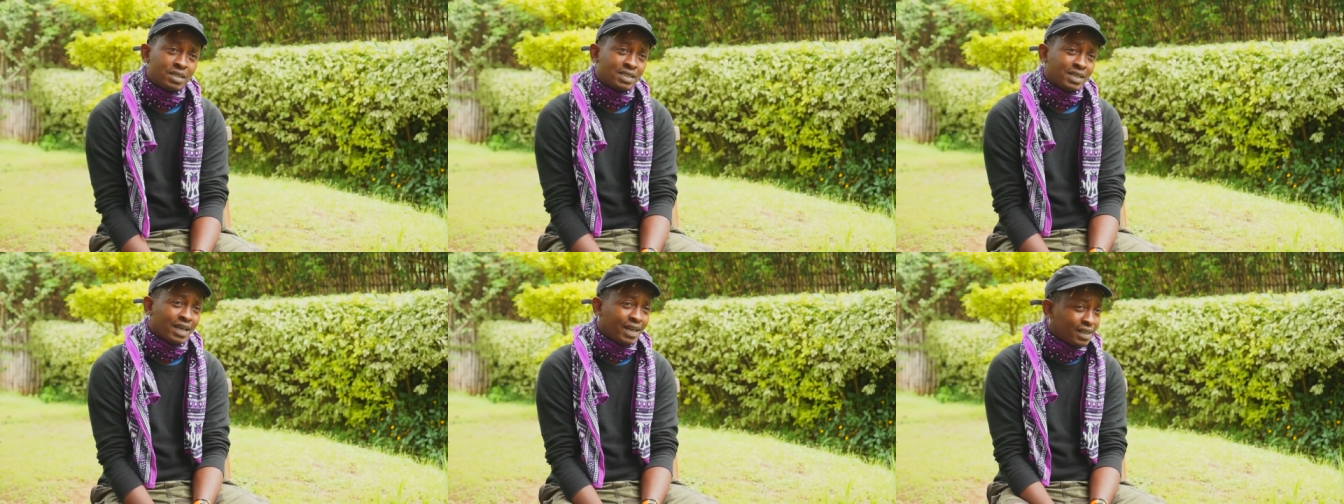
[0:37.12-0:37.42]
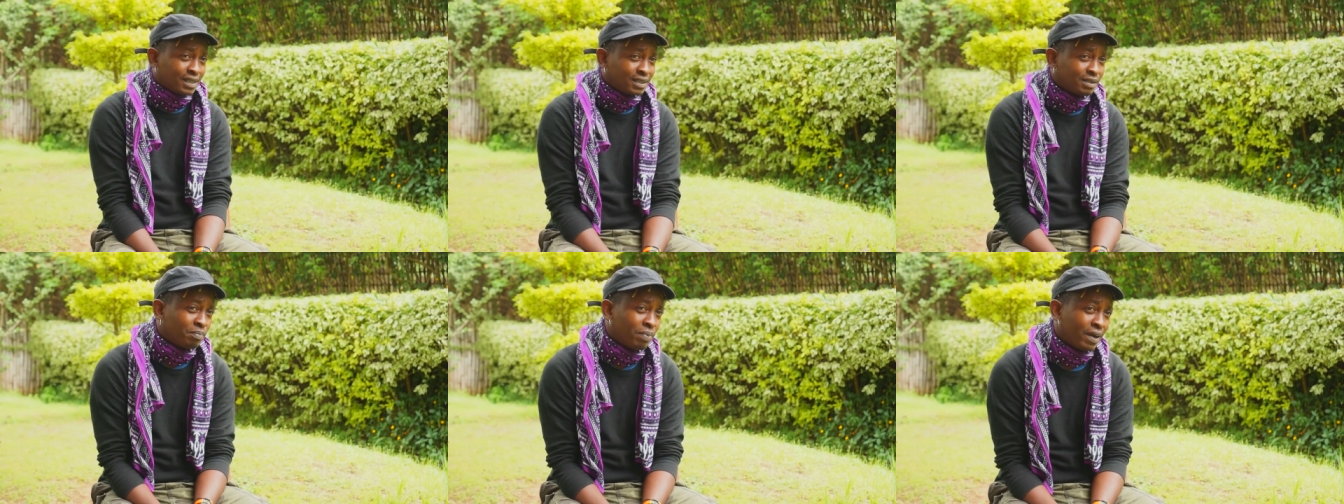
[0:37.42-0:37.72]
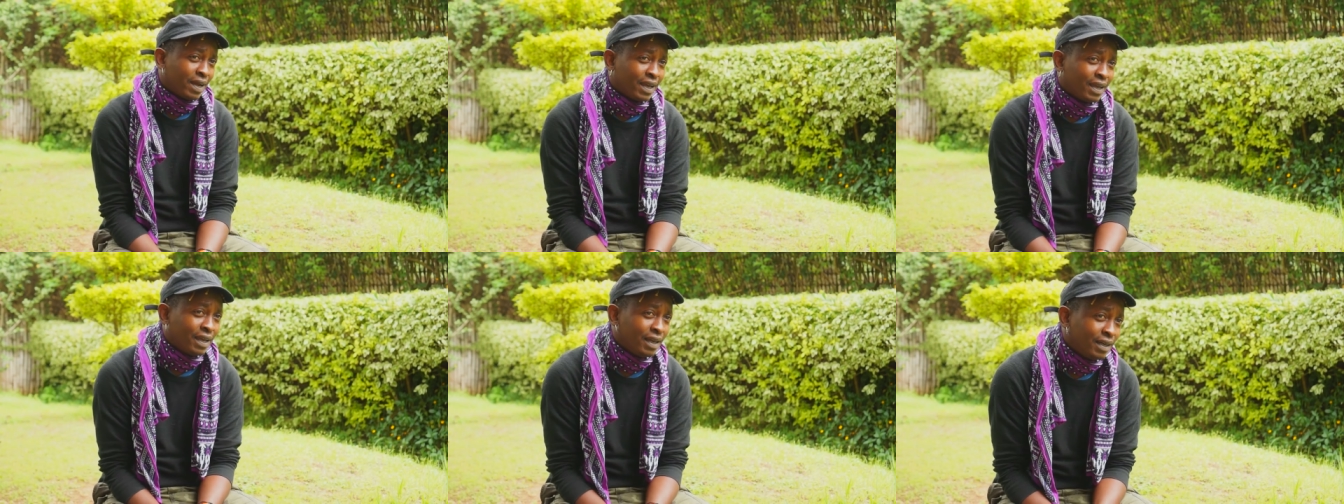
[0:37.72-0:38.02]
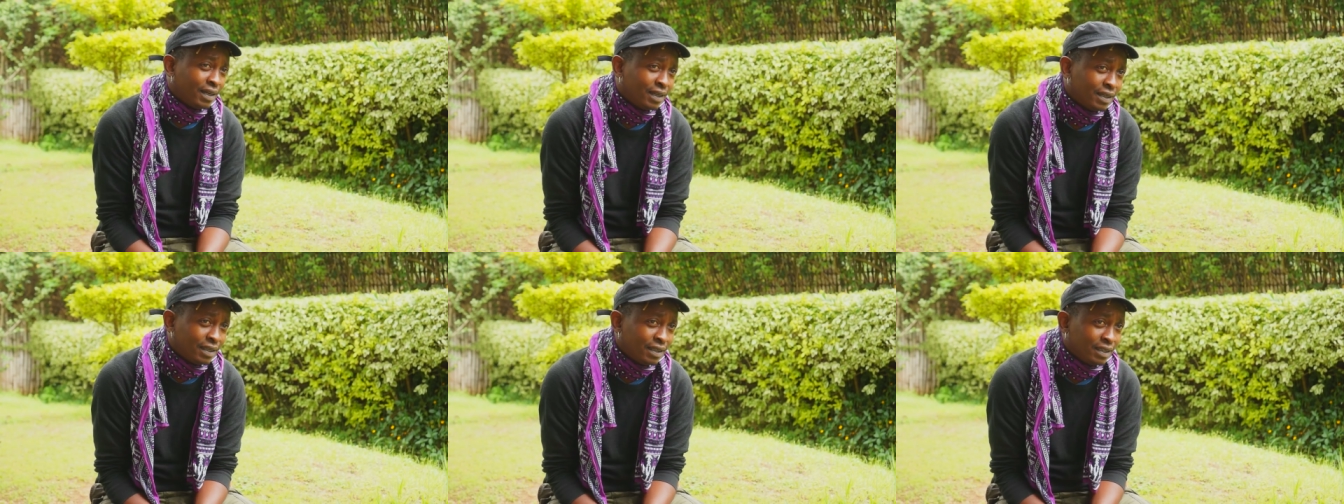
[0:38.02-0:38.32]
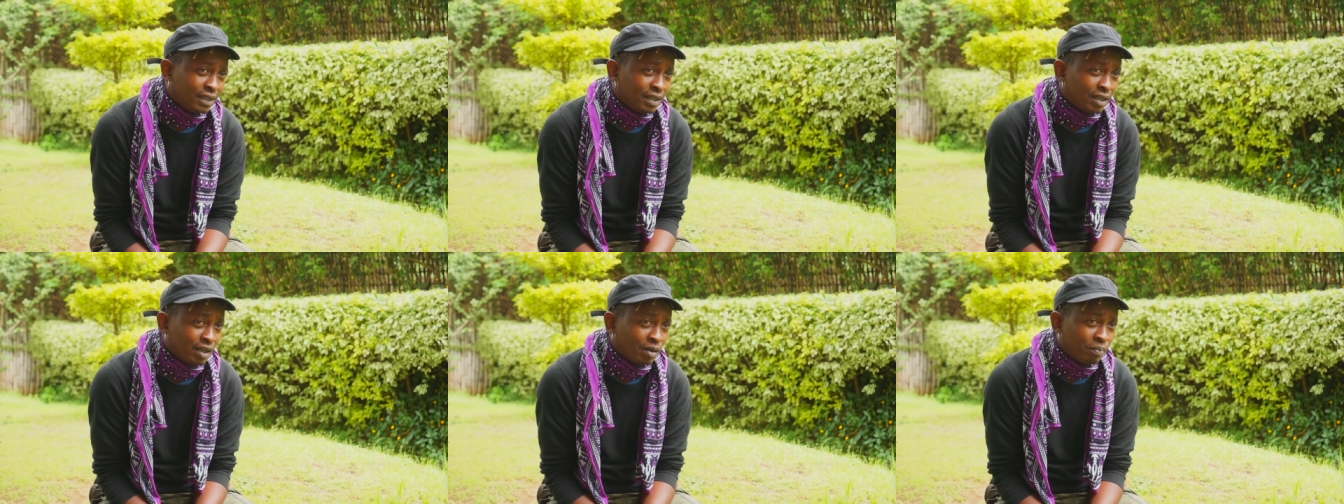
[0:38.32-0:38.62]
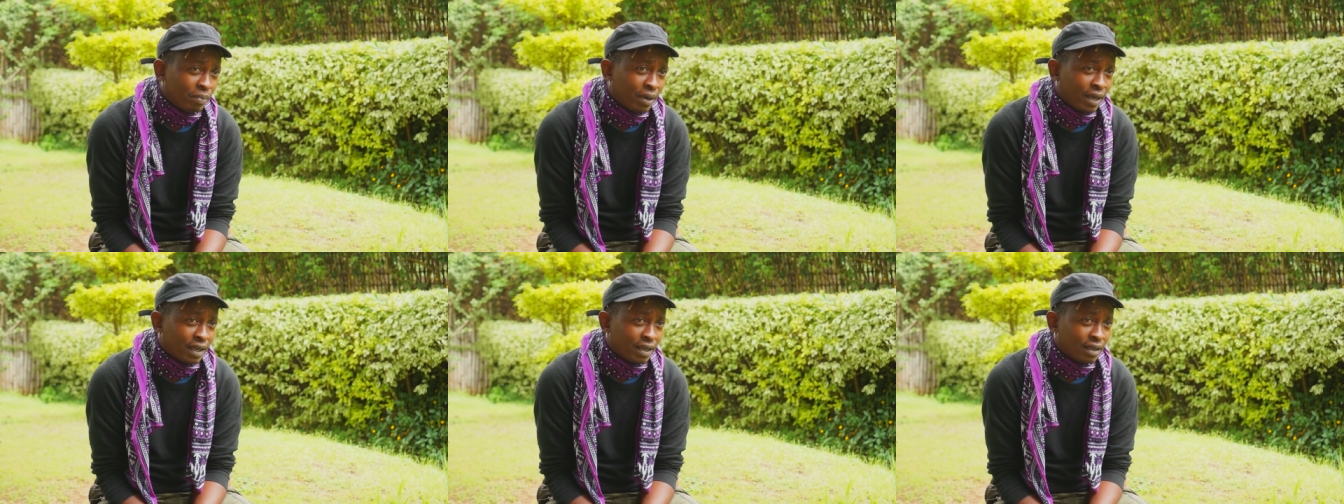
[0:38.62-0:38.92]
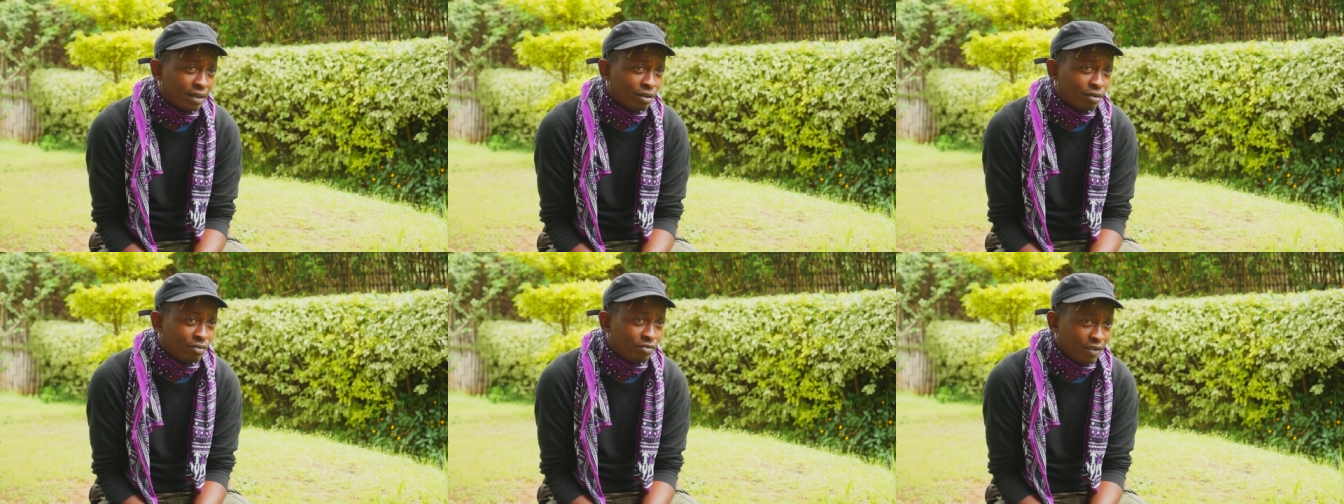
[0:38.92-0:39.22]
been sent by, uh, by
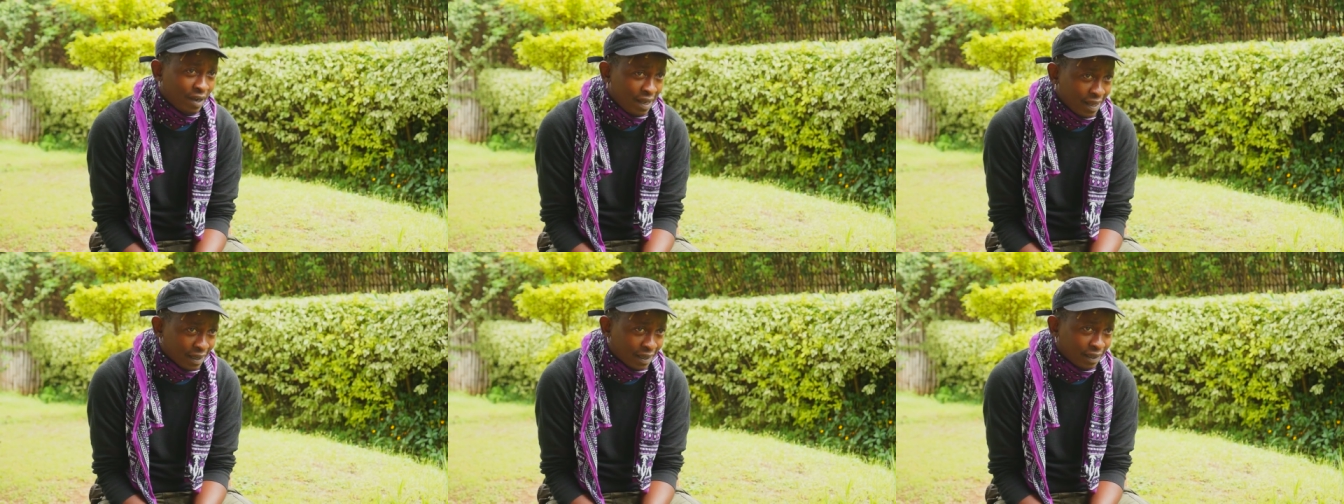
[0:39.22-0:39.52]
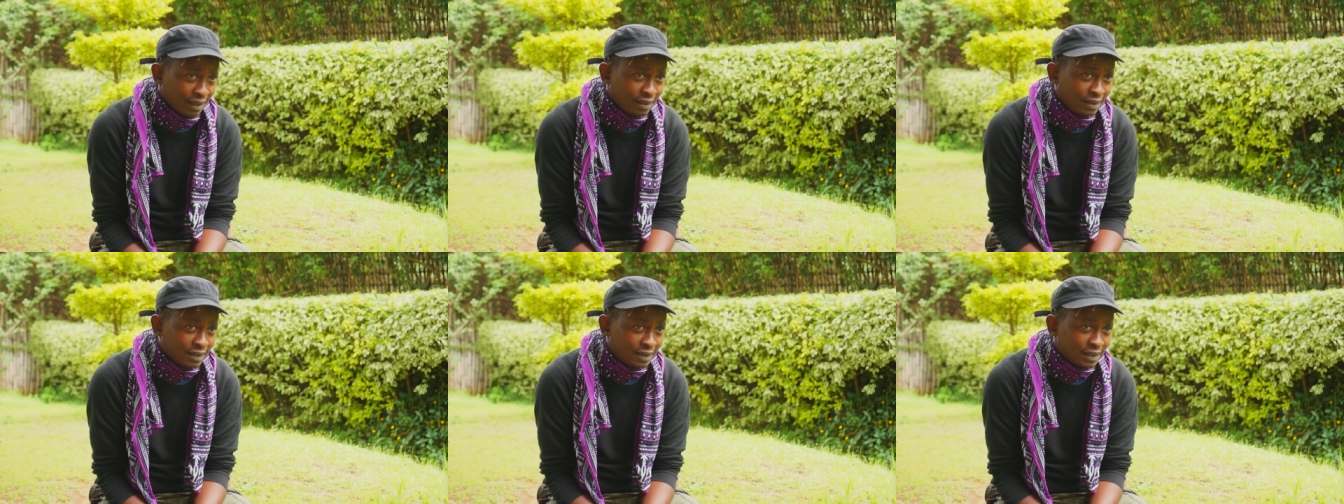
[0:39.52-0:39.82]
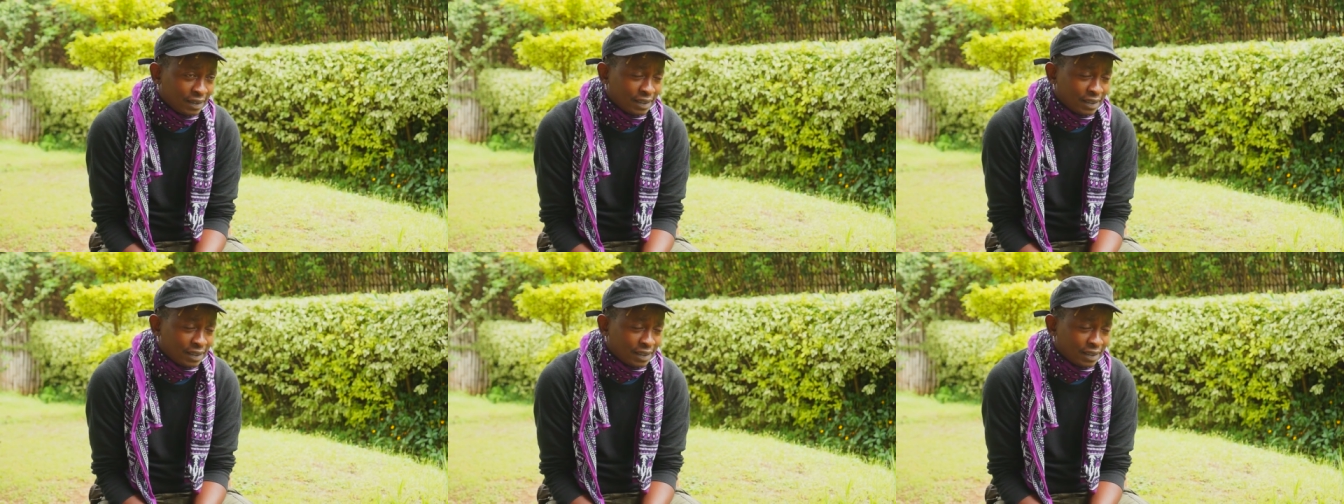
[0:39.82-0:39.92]
your father